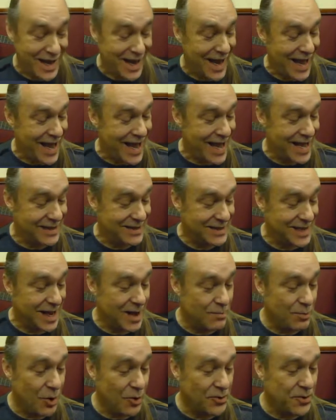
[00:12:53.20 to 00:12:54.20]
and
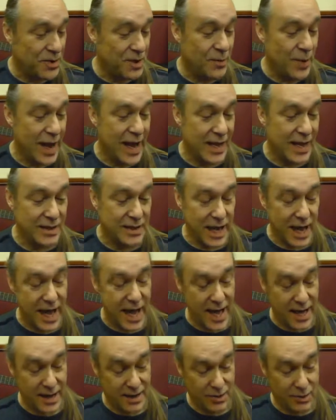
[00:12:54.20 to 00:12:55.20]
uh, both of them had
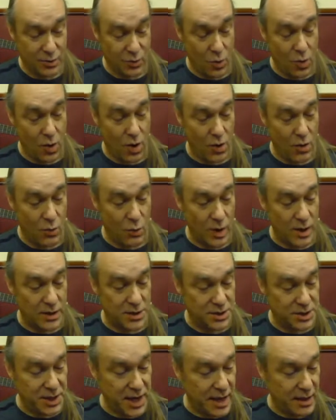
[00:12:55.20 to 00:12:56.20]
had
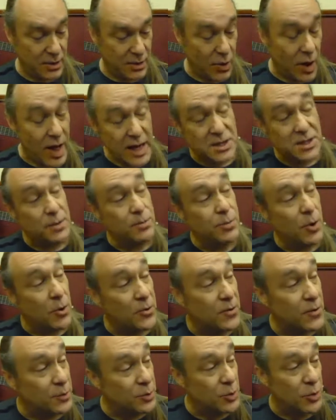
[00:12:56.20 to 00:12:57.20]
one gent. Well, actually,
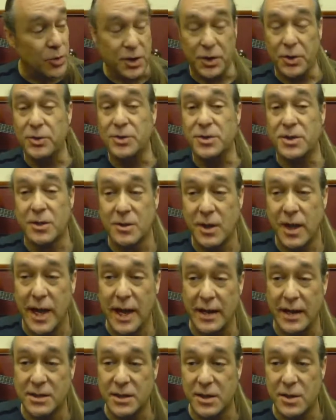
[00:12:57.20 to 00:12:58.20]
both of them couldn't use their
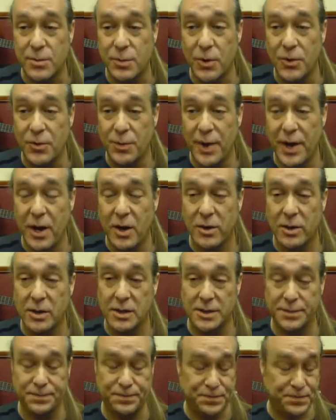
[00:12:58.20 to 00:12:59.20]
legs. They're both
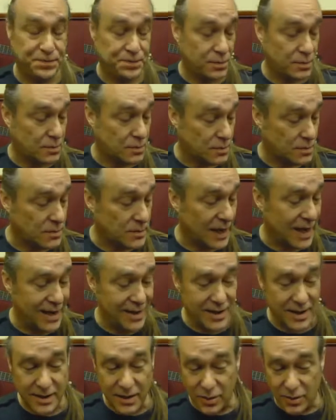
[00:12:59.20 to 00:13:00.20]
paras, hmm.
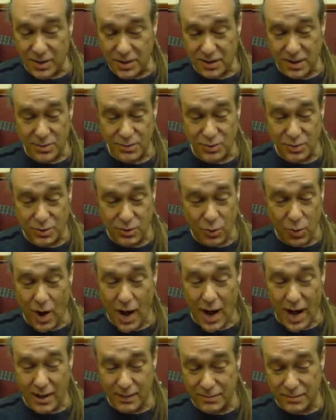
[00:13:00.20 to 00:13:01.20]
and then there was some
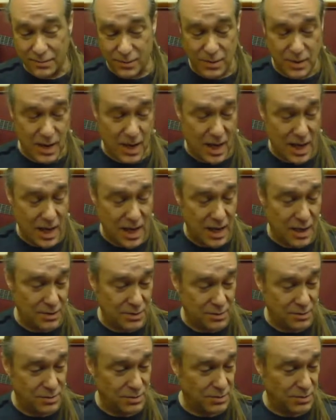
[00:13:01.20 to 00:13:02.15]
quad uh,